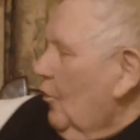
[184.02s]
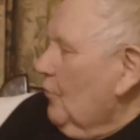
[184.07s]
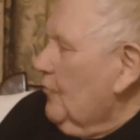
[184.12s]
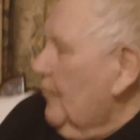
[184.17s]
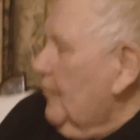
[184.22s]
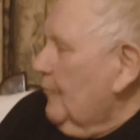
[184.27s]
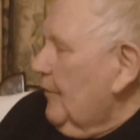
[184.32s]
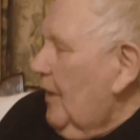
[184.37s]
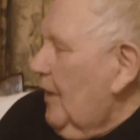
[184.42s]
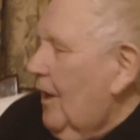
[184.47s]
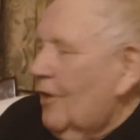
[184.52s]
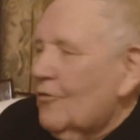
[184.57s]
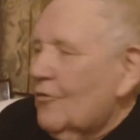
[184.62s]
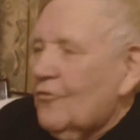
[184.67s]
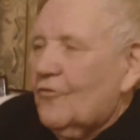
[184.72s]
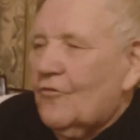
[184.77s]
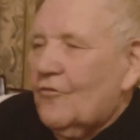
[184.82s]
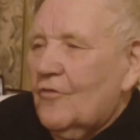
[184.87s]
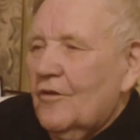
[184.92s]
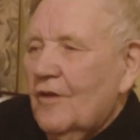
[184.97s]
road from the
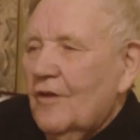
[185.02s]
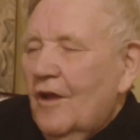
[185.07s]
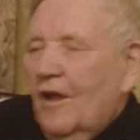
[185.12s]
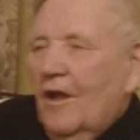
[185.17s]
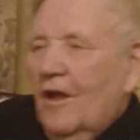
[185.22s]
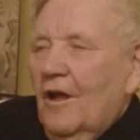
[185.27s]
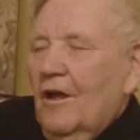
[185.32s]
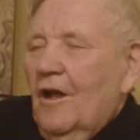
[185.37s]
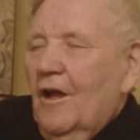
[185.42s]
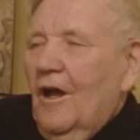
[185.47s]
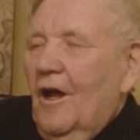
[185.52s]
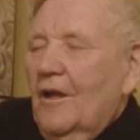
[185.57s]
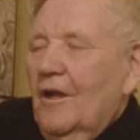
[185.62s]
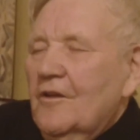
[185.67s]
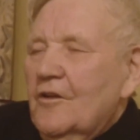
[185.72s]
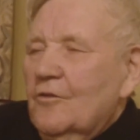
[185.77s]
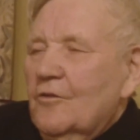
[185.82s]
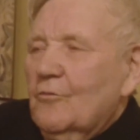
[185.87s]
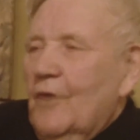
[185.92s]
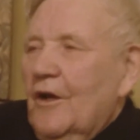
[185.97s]
house,
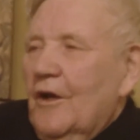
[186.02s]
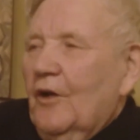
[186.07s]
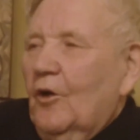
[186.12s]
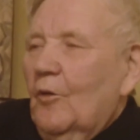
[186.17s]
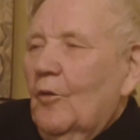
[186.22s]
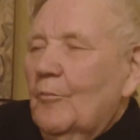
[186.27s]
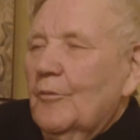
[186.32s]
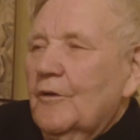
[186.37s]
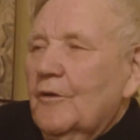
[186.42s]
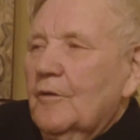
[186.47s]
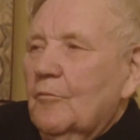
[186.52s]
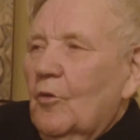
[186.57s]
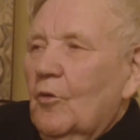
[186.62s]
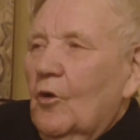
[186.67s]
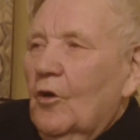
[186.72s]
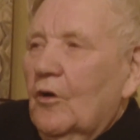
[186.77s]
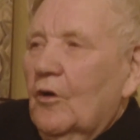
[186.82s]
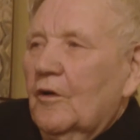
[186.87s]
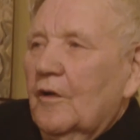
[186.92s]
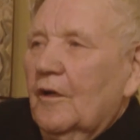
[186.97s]
and you'd wake up in the
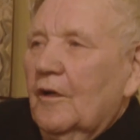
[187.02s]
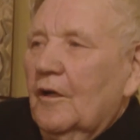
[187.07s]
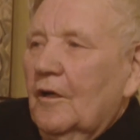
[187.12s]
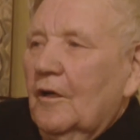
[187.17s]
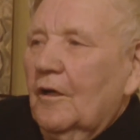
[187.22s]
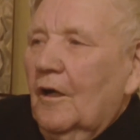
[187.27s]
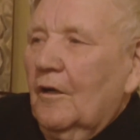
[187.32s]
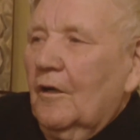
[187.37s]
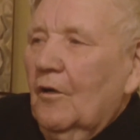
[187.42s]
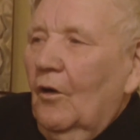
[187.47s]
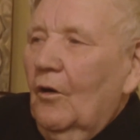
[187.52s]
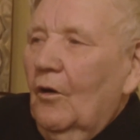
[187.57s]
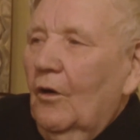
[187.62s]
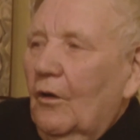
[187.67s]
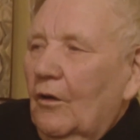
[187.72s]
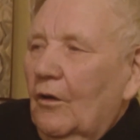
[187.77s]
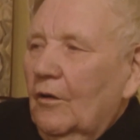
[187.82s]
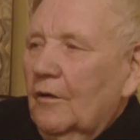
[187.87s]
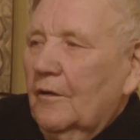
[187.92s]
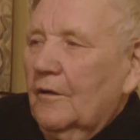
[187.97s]
morning and
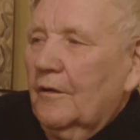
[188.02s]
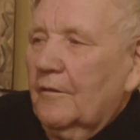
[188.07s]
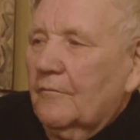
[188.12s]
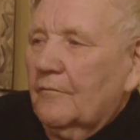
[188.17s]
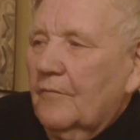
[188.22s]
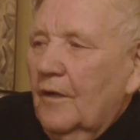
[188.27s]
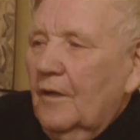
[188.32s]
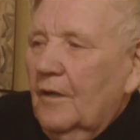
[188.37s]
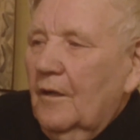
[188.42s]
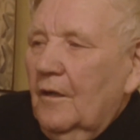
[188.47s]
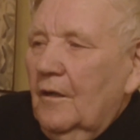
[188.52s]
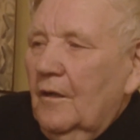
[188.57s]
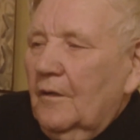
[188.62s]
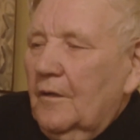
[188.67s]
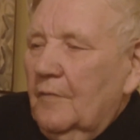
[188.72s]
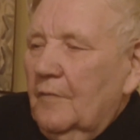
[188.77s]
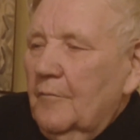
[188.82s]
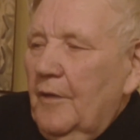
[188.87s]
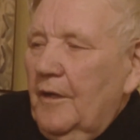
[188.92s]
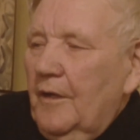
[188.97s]
all the
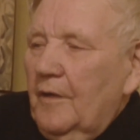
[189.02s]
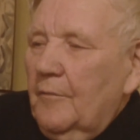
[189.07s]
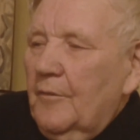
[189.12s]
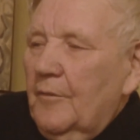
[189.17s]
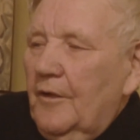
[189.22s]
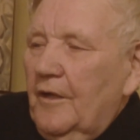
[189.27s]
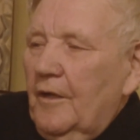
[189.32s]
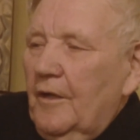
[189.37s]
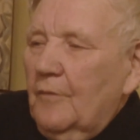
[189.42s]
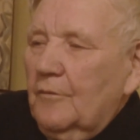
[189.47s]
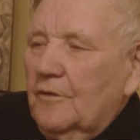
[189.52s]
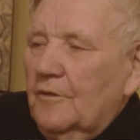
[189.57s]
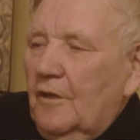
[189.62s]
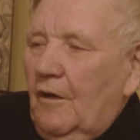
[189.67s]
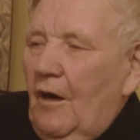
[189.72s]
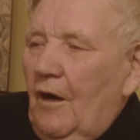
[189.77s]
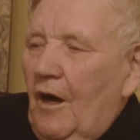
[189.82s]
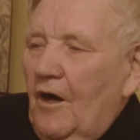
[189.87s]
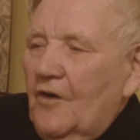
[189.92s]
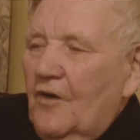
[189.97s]
men would be there with
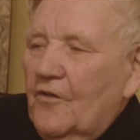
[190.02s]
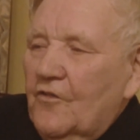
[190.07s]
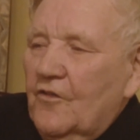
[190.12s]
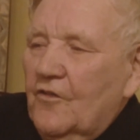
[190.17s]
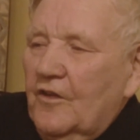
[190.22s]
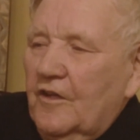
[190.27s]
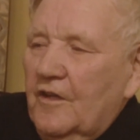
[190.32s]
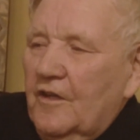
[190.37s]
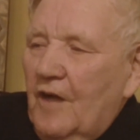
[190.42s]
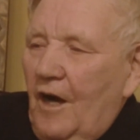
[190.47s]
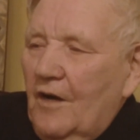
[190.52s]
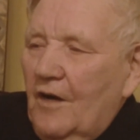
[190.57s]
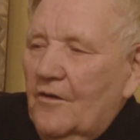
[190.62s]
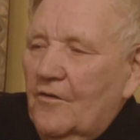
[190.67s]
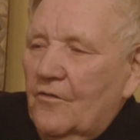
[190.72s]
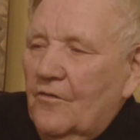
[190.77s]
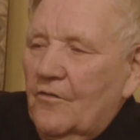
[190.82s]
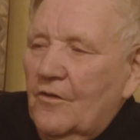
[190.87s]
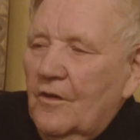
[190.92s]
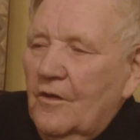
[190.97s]
their horse and
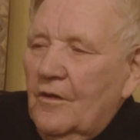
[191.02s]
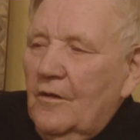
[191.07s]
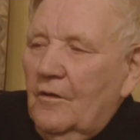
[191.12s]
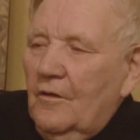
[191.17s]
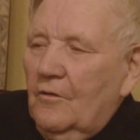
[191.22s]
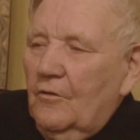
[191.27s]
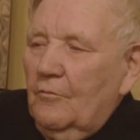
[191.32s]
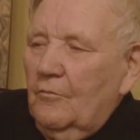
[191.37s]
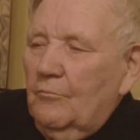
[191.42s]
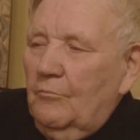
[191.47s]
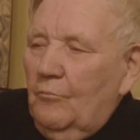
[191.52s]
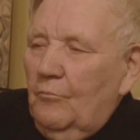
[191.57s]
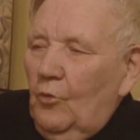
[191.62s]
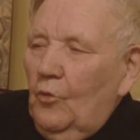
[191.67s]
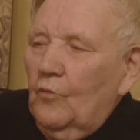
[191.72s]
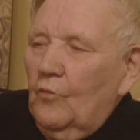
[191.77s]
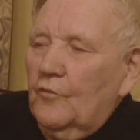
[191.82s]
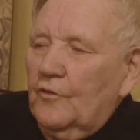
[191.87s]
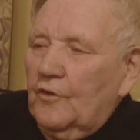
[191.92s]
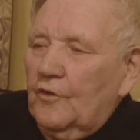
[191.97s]
carts
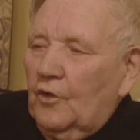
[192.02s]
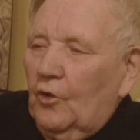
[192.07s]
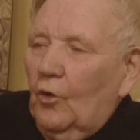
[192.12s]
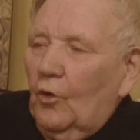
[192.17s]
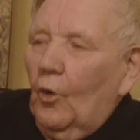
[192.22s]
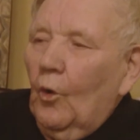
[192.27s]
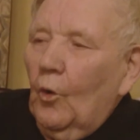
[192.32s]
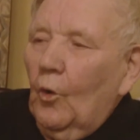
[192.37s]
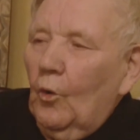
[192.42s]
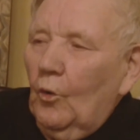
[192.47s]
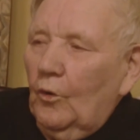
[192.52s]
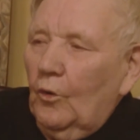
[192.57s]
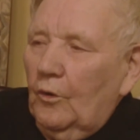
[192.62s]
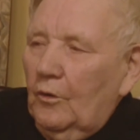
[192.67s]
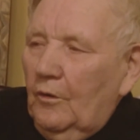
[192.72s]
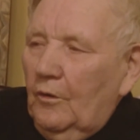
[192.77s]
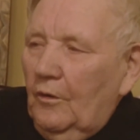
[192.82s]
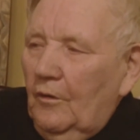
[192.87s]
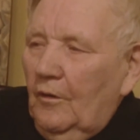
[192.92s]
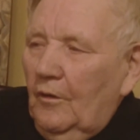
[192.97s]
moving the
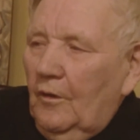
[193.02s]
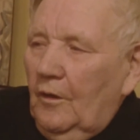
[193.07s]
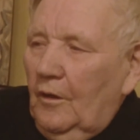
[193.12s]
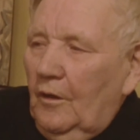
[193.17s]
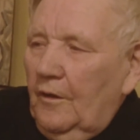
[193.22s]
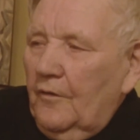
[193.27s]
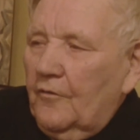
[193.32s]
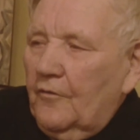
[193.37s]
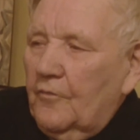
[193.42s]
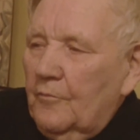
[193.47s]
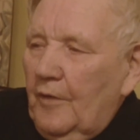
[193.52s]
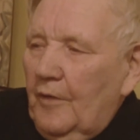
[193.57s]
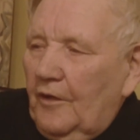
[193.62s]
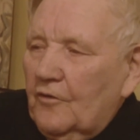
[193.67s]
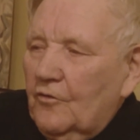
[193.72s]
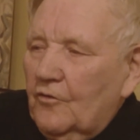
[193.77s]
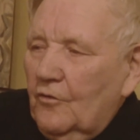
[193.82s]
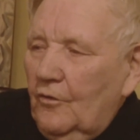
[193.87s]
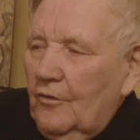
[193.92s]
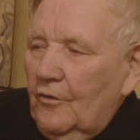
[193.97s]
coal into
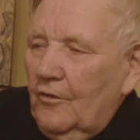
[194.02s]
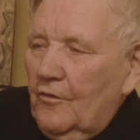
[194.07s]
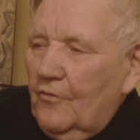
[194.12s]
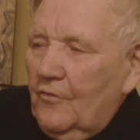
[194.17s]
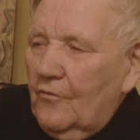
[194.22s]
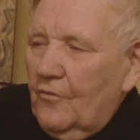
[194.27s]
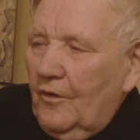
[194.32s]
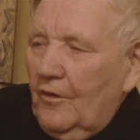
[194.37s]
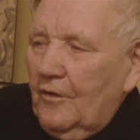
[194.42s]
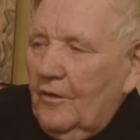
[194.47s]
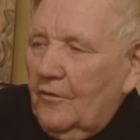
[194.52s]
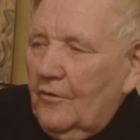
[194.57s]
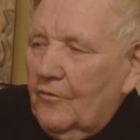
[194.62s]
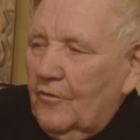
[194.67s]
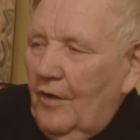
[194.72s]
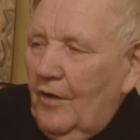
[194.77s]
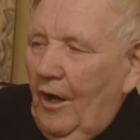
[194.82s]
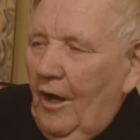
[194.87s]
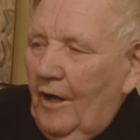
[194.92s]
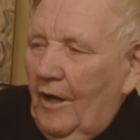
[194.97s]
McDonough's and
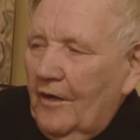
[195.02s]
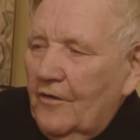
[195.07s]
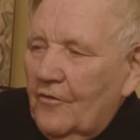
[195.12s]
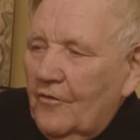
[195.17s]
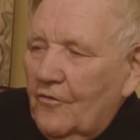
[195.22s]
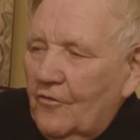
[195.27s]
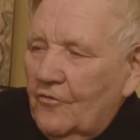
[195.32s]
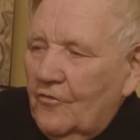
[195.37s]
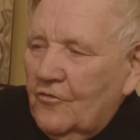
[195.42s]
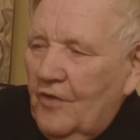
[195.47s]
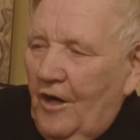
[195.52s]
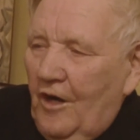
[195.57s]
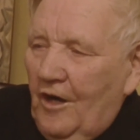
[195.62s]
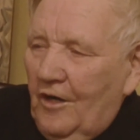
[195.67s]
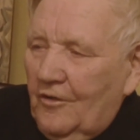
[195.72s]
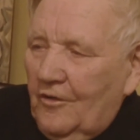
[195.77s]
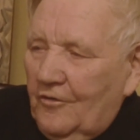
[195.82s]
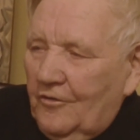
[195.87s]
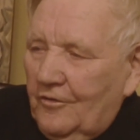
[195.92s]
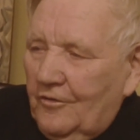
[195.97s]
into Heinz's
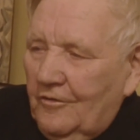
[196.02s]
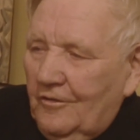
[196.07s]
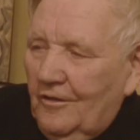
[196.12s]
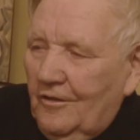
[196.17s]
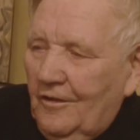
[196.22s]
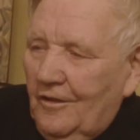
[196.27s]
yard.